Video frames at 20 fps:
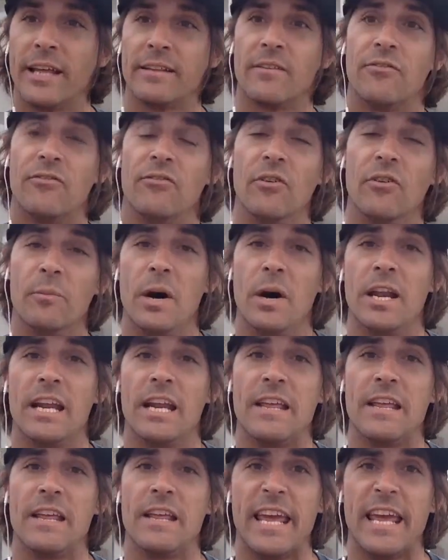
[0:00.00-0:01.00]
have the money
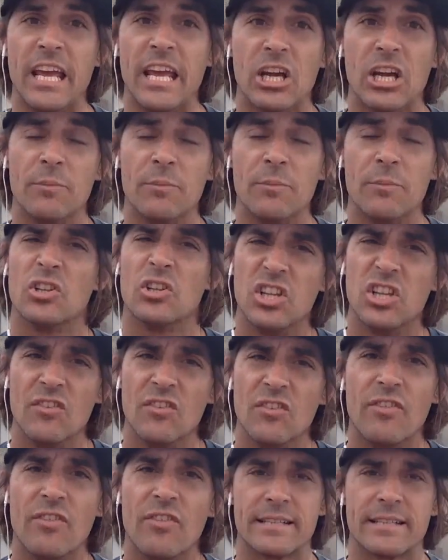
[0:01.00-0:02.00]
and the income to
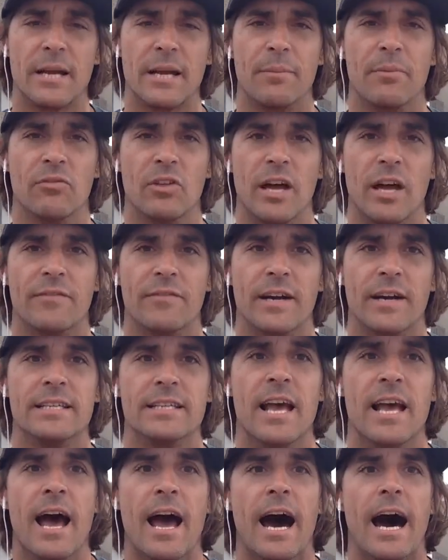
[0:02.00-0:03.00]
live that type of life, guys.
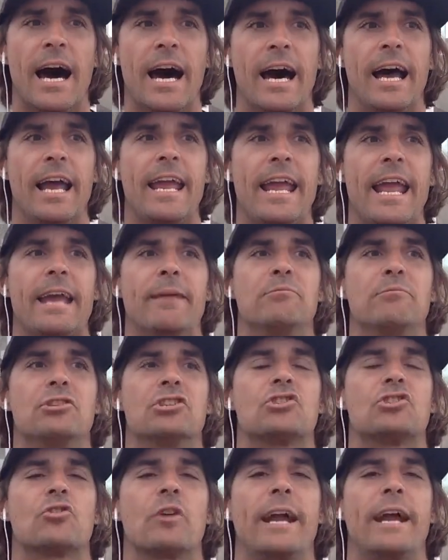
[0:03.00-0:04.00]
I am
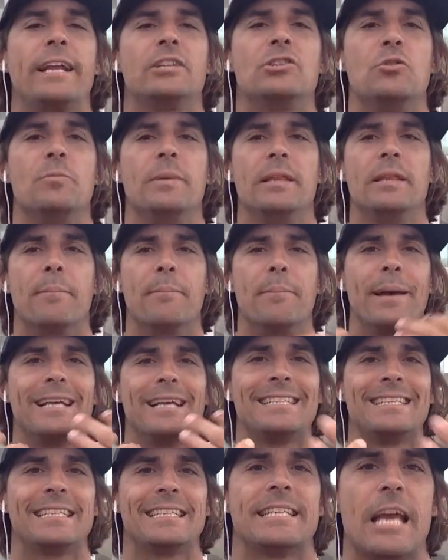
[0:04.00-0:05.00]
just trying to be the
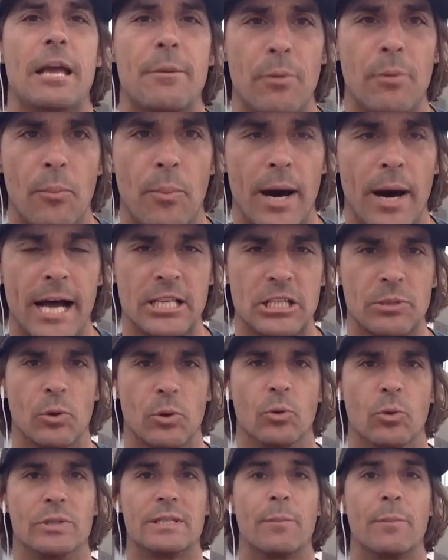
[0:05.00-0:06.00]
best example
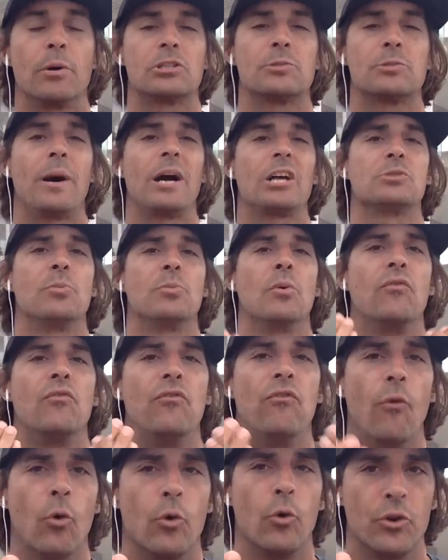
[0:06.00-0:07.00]
possible. what's possible
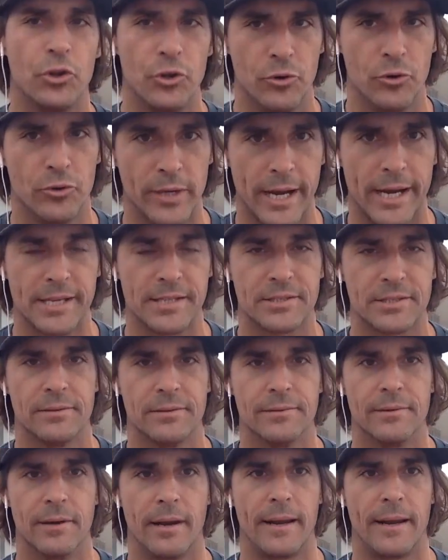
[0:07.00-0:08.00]
for you guys
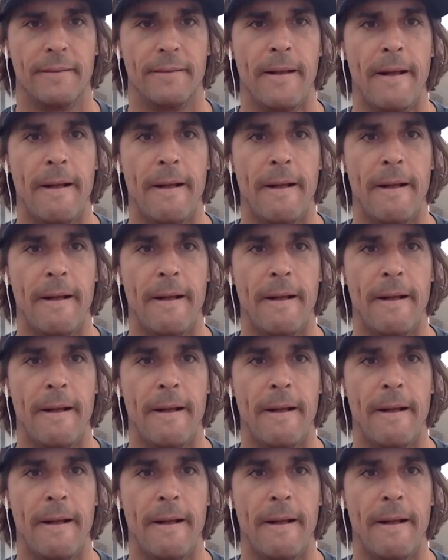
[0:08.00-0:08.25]
right?